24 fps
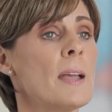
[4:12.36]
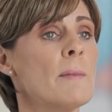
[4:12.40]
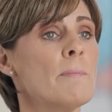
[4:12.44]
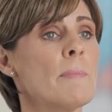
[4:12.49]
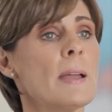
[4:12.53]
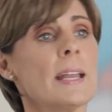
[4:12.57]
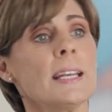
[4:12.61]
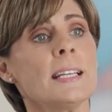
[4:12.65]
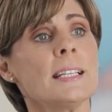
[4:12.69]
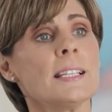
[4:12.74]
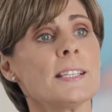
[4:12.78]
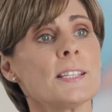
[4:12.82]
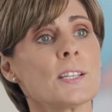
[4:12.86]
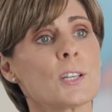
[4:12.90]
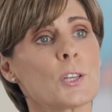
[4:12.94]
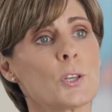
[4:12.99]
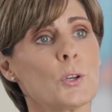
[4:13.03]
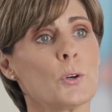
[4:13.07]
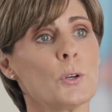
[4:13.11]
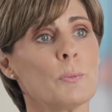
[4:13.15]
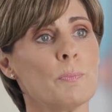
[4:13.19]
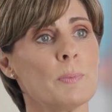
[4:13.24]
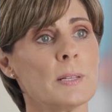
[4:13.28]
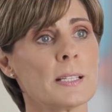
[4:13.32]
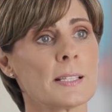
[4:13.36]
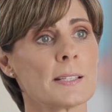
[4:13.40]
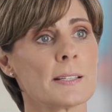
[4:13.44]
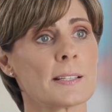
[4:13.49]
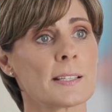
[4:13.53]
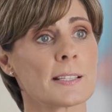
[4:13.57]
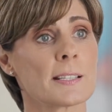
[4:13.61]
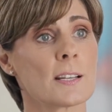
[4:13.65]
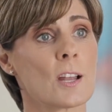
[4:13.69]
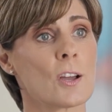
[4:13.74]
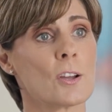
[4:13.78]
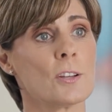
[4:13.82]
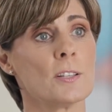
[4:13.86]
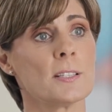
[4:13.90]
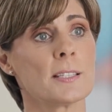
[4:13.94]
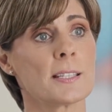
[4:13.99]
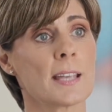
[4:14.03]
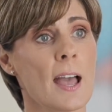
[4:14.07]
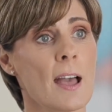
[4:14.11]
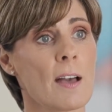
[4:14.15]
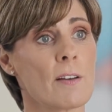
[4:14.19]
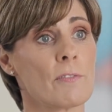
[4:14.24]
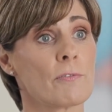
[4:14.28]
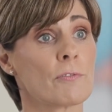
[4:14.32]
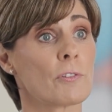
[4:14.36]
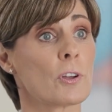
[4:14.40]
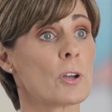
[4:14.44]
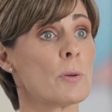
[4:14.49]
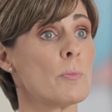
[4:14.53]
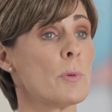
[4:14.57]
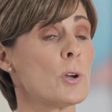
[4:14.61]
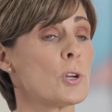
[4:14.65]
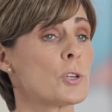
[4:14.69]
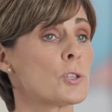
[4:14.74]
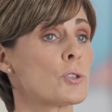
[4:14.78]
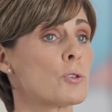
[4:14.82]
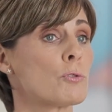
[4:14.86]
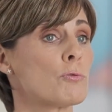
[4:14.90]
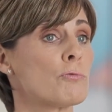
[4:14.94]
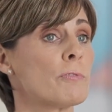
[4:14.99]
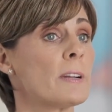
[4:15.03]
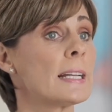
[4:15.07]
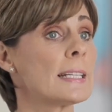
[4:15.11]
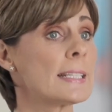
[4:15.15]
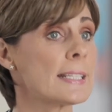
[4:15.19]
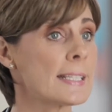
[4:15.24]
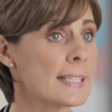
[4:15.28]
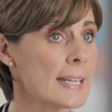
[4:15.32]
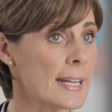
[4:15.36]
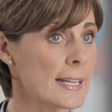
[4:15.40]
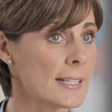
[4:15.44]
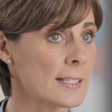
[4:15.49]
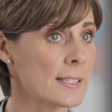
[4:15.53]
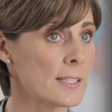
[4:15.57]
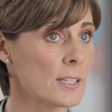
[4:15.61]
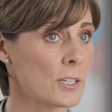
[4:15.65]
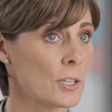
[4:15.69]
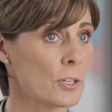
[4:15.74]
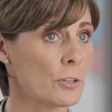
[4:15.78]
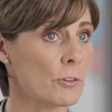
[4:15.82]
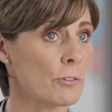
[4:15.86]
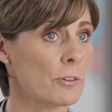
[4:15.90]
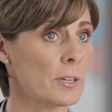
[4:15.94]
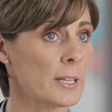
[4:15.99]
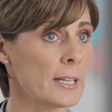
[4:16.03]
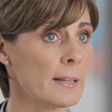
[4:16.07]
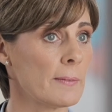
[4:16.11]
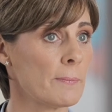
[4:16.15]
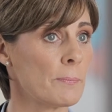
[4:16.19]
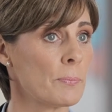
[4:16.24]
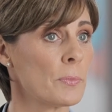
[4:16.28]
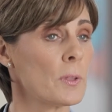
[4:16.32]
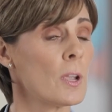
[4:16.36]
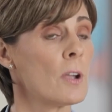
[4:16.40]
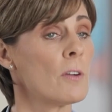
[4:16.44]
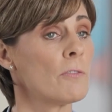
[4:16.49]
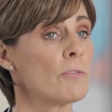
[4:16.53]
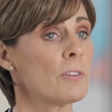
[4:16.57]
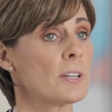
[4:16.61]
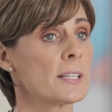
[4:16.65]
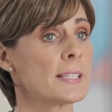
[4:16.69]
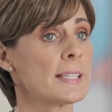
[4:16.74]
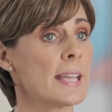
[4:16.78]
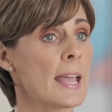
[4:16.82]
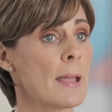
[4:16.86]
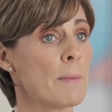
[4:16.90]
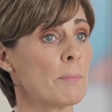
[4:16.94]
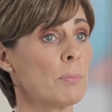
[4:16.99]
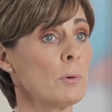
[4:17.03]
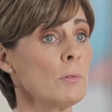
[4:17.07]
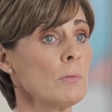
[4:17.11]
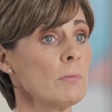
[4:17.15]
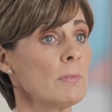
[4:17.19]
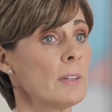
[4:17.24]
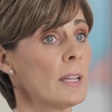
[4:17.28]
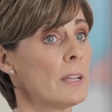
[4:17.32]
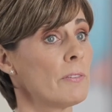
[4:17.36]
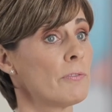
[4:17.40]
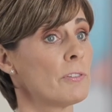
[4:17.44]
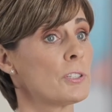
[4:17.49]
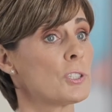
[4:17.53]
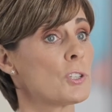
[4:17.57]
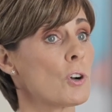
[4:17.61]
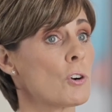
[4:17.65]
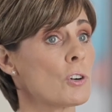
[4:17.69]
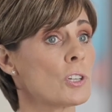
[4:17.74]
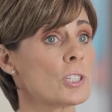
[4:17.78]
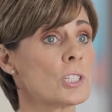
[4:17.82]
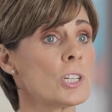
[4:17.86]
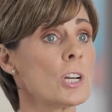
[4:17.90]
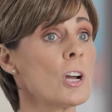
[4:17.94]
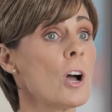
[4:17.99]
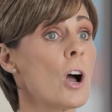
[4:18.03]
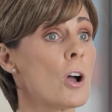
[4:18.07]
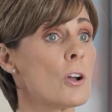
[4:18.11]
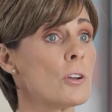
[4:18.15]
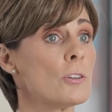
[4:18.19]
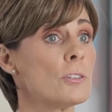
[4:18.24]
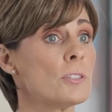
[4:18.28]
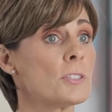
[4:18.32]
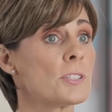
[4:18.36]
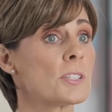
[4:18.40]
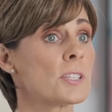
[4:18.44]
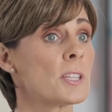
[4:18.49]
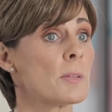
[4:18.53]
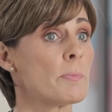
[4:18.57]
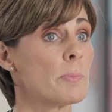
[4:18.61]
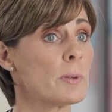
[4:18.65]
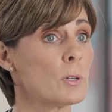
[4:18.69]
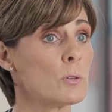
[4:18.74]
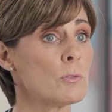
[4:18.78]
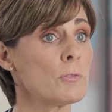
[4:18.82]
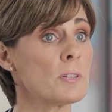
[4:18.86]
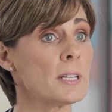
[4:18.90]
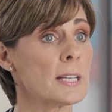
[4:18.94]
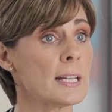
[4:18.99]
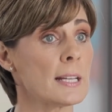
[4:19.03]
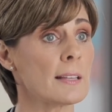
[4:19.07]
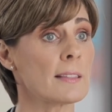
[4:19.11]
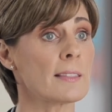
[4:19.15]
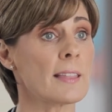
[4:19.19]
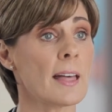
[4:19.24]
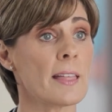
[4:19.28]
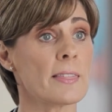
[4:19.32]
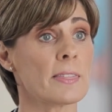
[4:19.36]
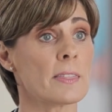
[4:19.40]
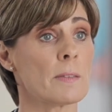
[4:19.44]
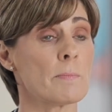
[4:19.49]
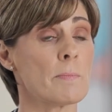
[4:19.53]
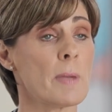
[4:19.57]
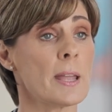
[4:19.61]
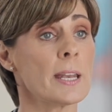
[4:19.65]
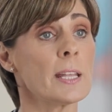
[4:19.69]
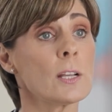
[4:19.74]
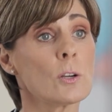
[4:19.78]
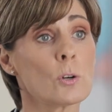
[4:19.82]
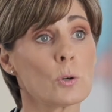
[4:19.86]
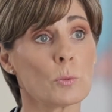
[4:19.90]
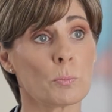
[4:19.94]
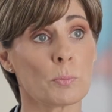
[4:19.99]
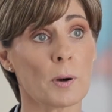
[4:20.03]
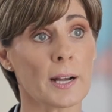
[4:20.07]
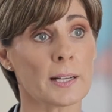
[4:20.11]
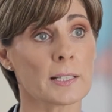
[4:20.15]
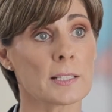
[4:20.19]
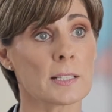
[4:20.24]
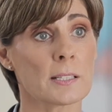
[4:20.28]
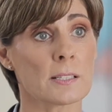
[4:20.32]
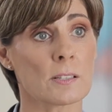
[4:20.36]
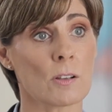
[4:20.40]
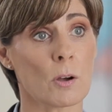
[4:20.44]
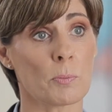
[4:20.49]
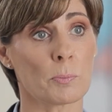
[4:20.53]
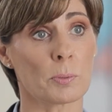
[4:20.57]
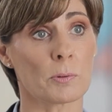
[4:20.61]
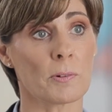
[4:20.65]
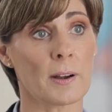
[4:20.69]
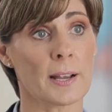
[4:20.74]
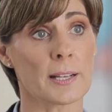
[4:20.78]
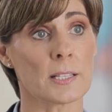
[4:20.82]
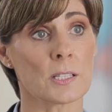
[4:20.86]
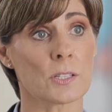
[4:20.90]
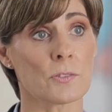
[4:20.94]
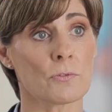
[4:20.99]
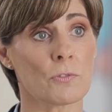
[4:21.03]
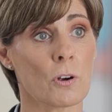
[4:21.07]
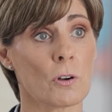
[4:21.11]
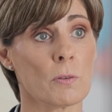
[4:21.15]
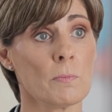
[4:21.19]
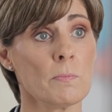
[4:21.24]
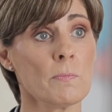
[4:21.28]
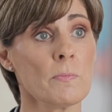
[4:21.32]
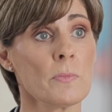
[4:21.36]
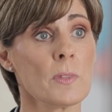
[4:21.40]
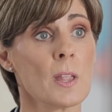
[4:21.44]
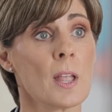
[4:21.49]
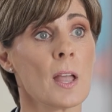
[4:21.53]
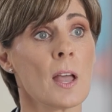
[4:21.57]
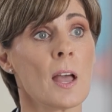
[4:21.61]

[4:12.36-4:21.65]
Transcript: Many secured business loans have commercial real estate security. For example, if a doctor owns the building that the medical practice operates from,